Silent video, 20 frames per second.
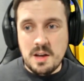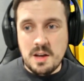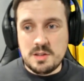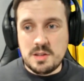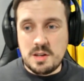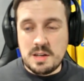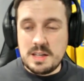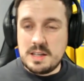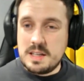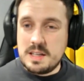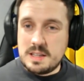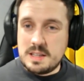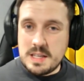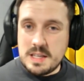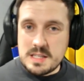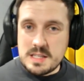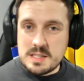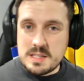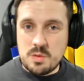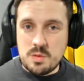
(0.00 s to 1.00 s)
I thought he did
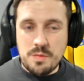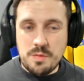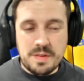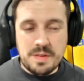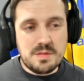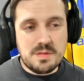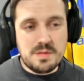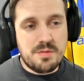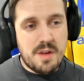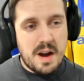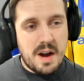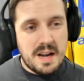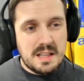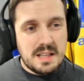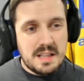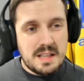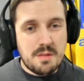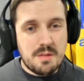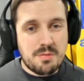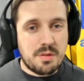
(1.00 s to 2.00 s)
decent enough. He's very
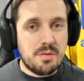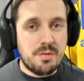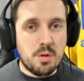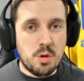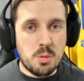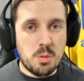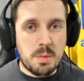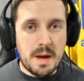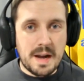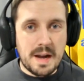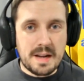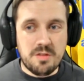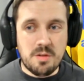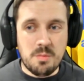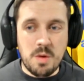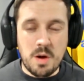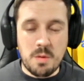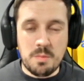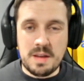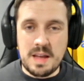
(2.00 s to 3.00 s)
different fullback
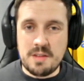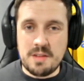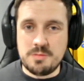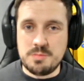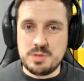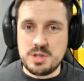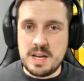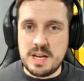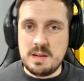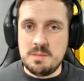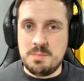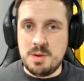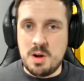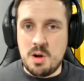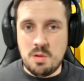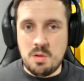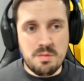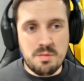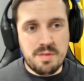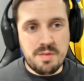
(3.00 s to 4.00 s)
from what we get from Jaden
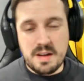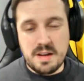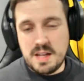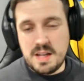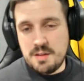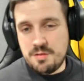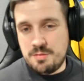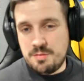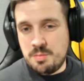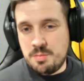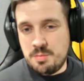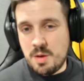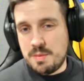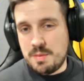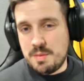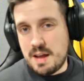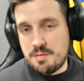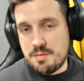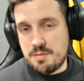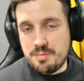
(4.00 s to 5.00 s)
Bogle, very different from
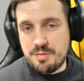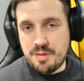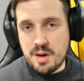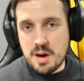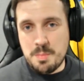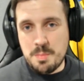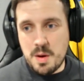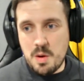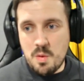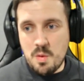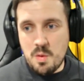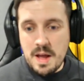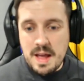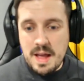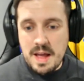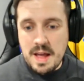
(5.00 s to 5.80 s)
what we get from Firpo